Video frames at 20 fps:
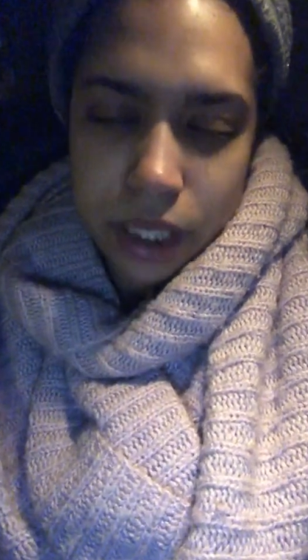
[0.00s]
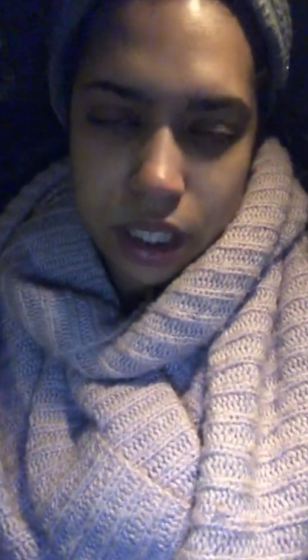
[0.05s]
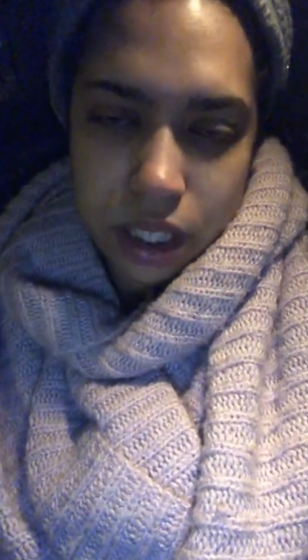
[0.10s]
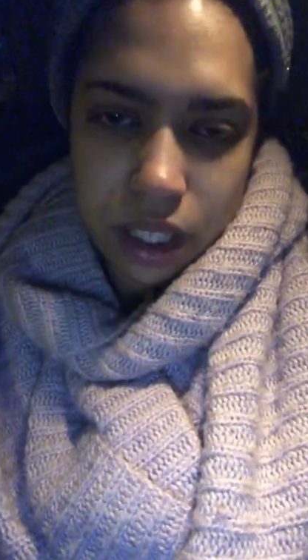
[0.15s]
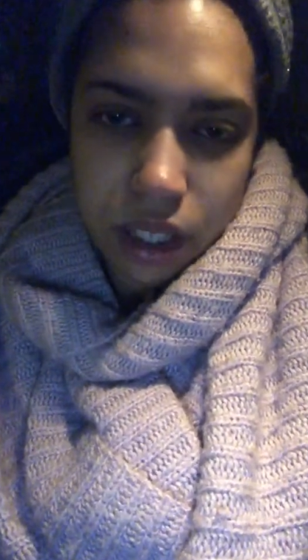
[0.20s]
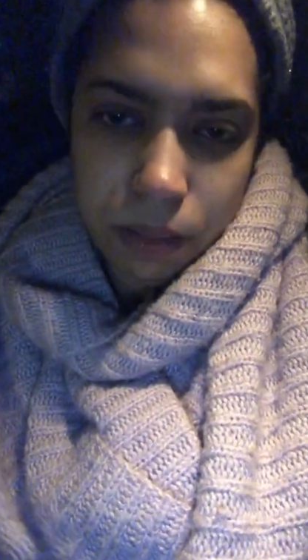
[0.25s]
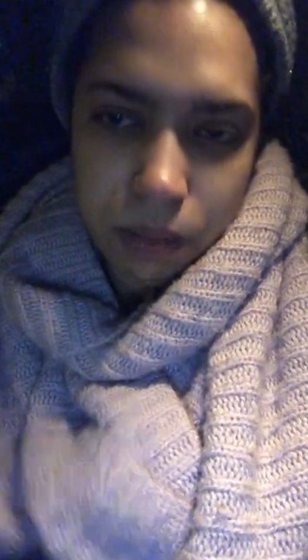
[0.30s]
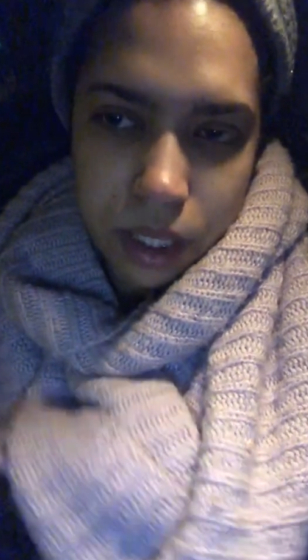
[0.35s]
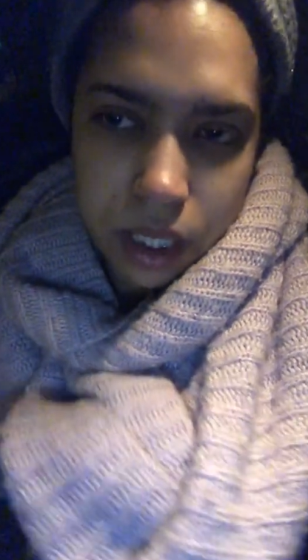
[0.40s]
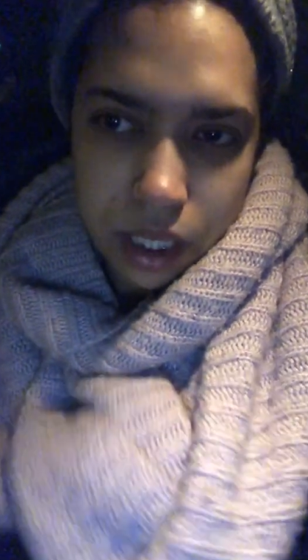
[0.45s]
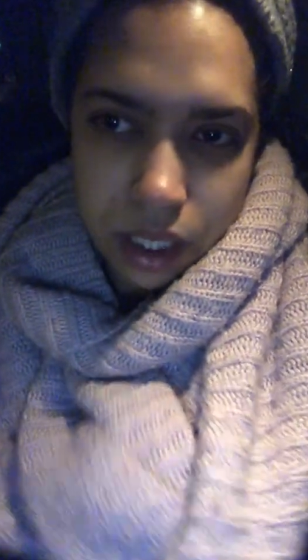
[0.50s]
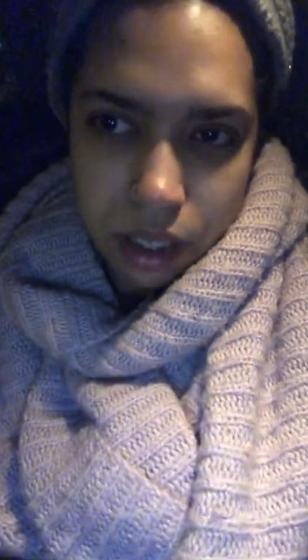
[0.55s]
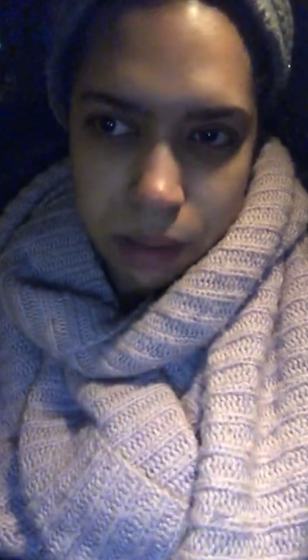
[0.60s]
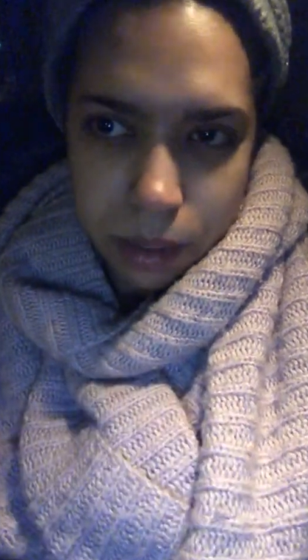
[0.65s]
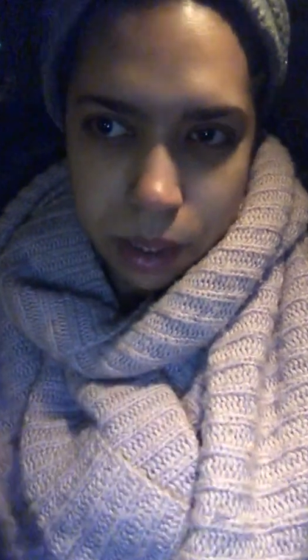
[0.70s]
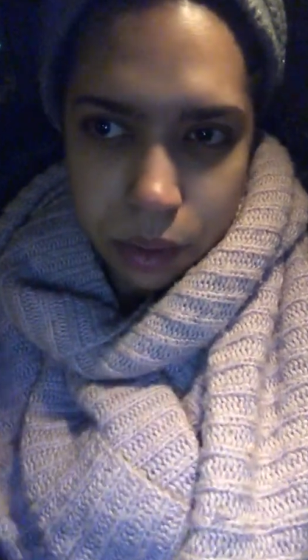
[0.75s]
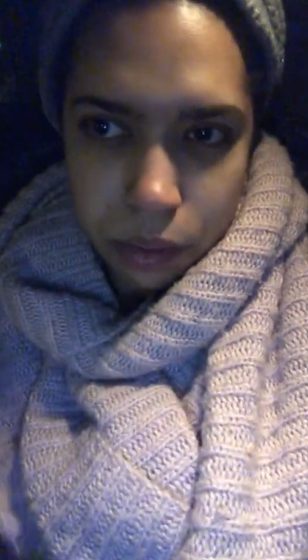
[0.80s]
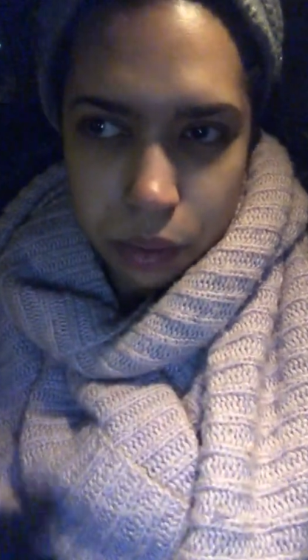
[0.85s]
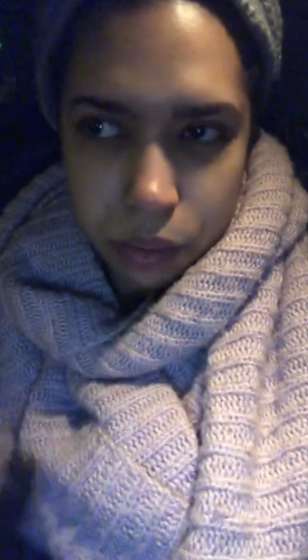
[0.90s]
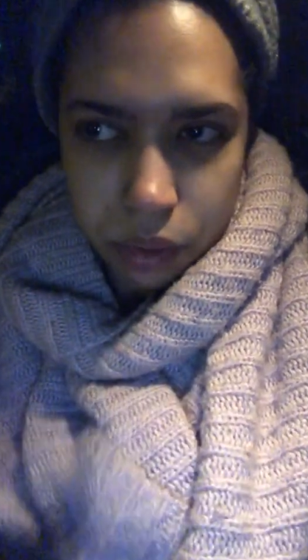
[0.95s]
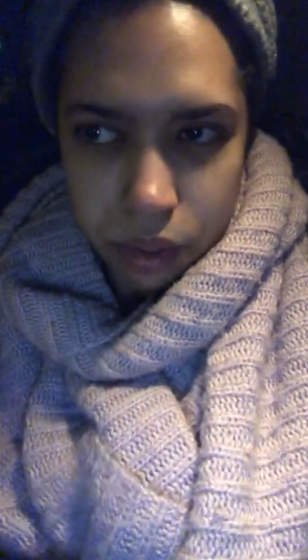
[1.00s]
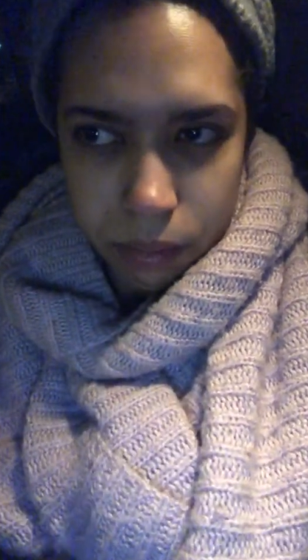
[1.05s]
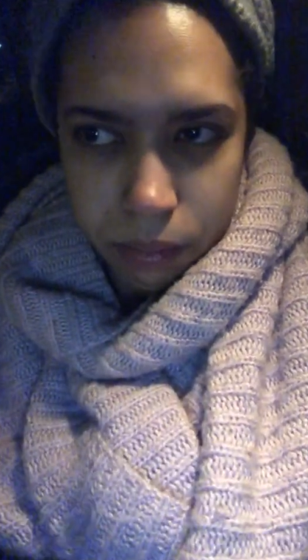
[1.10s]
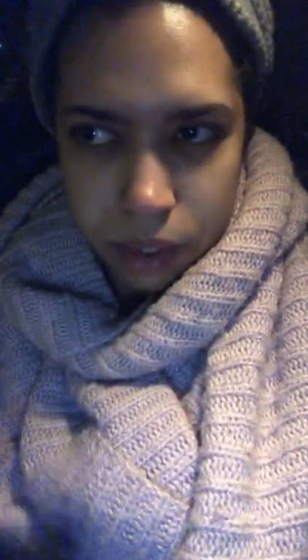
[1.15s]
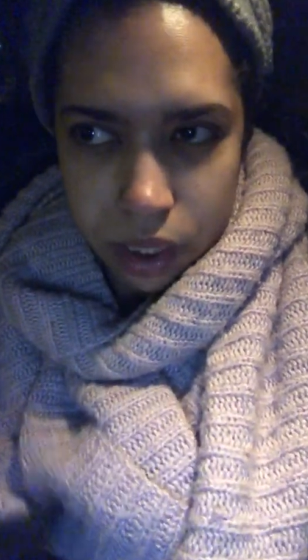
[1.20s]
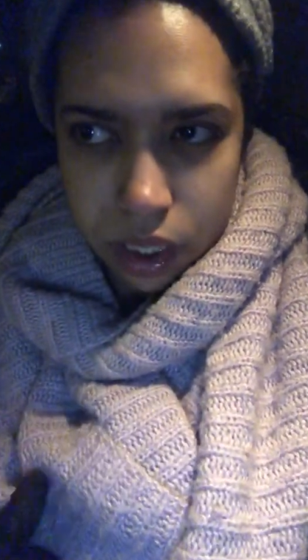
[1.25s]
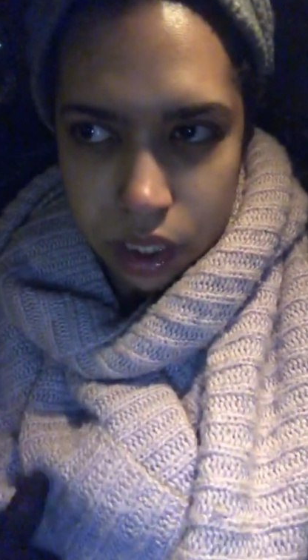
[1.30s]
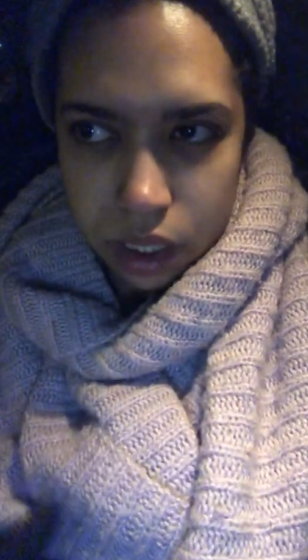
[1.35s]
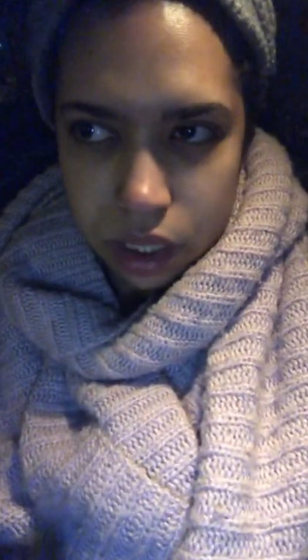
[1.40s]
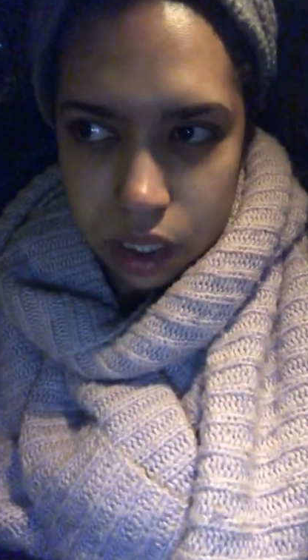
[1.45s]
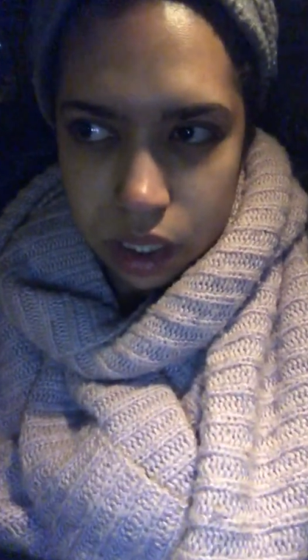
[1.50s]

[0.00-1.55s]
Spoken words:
stop. It's like about 3 minutes.